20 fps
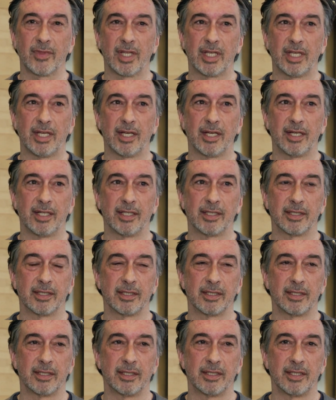Yeah.
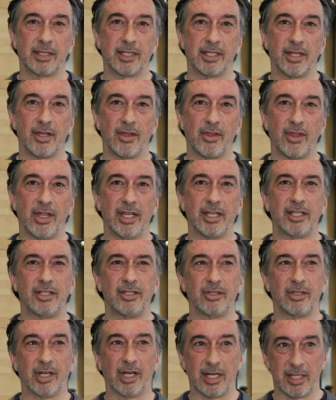Thank
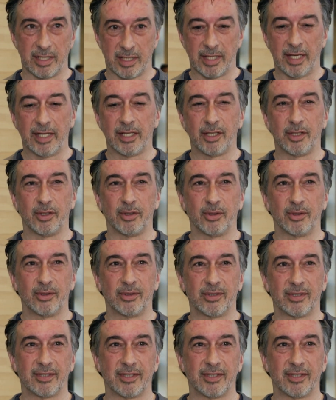you guys, thank you.